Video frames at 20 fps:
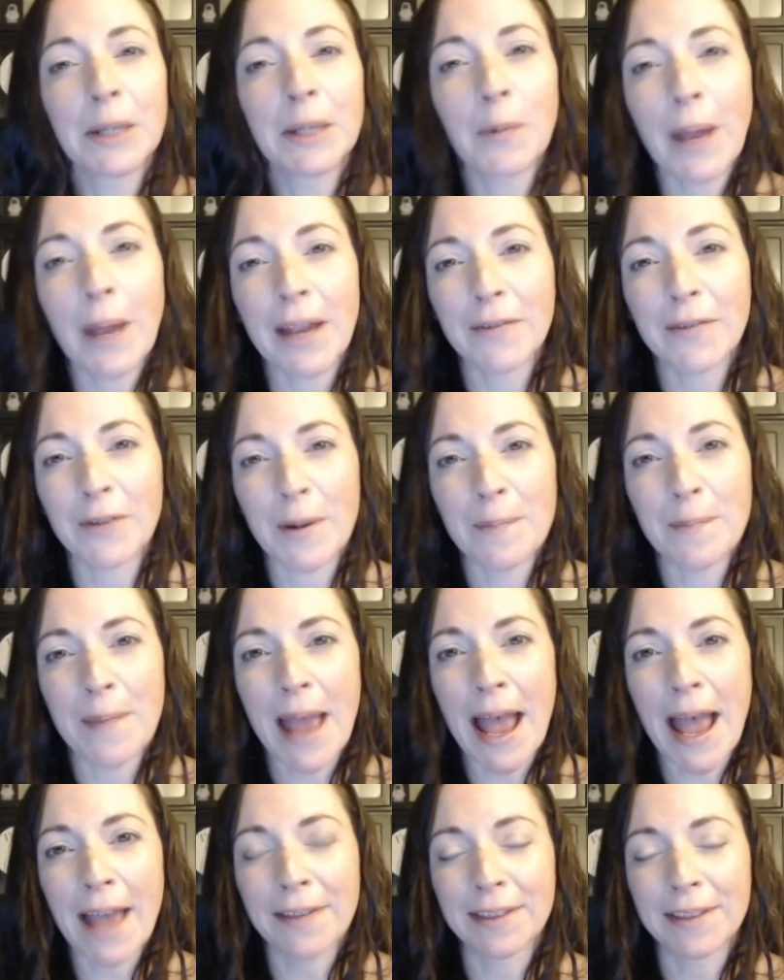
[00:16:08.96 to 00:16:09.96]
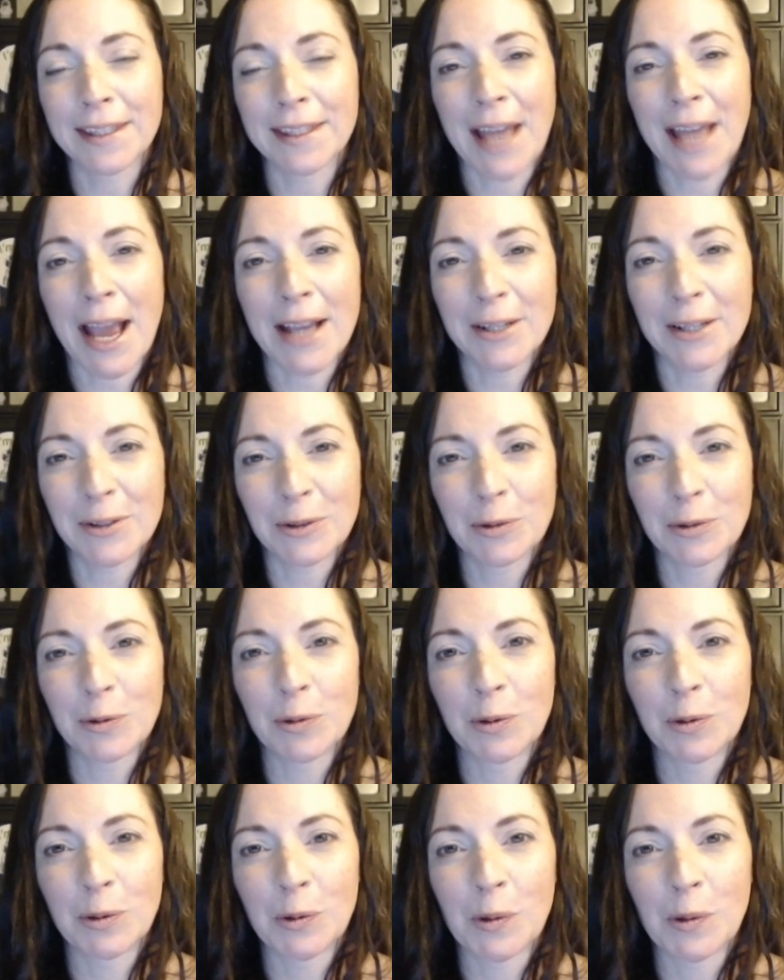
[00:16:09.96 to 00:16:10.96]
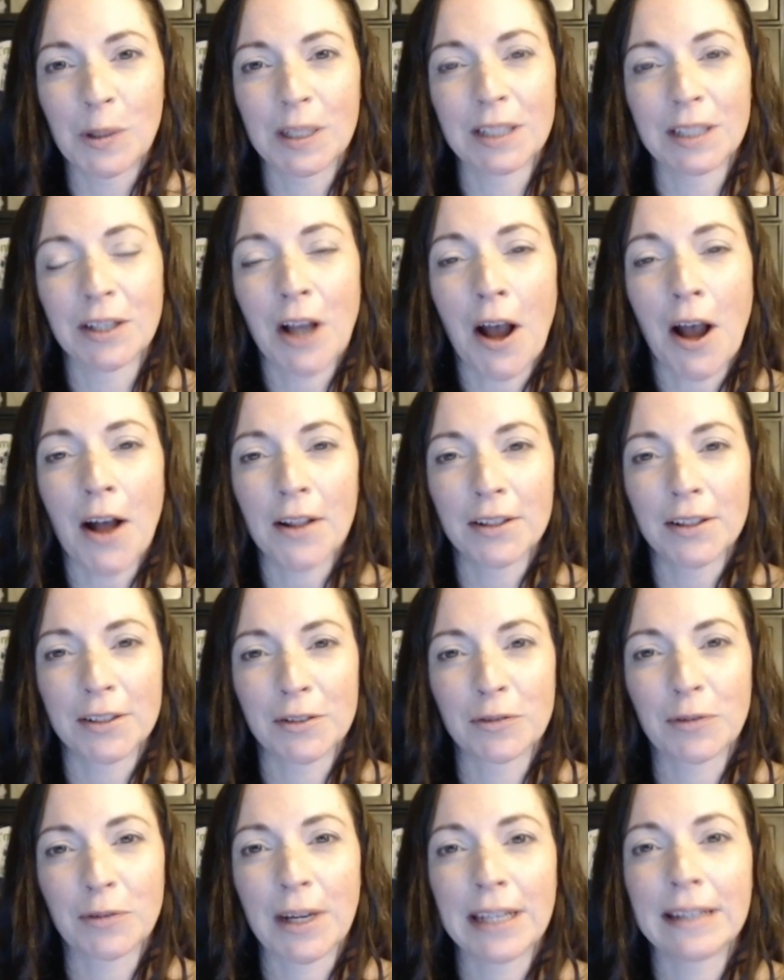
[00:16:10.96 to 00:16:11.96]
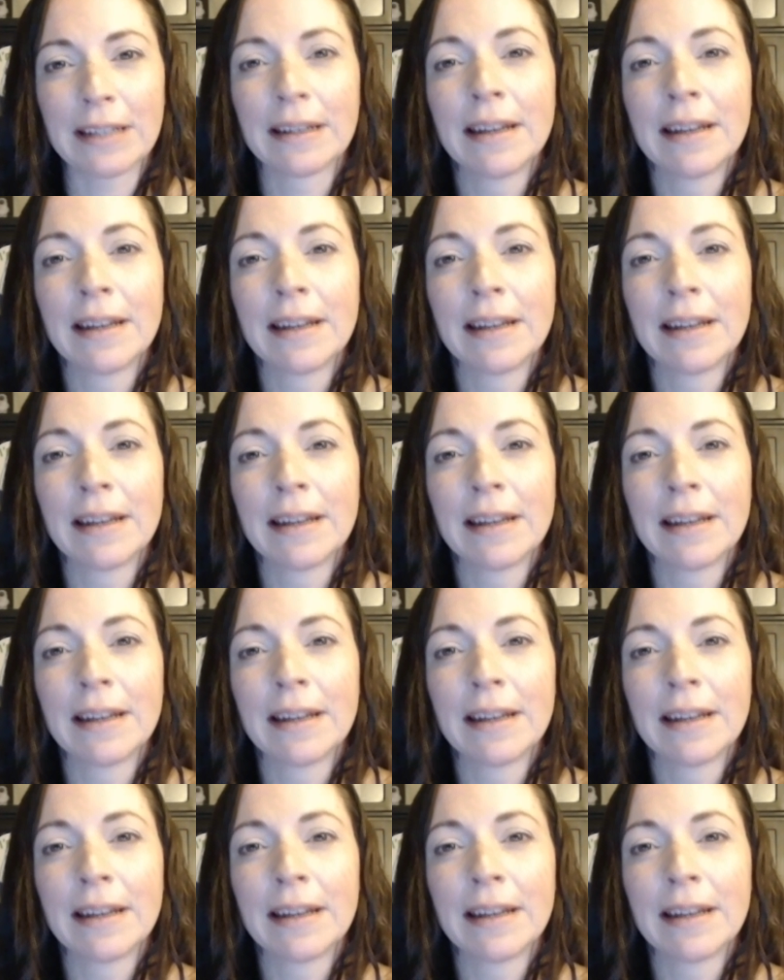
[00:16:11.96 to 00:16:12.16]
away from math in high school or in college, right?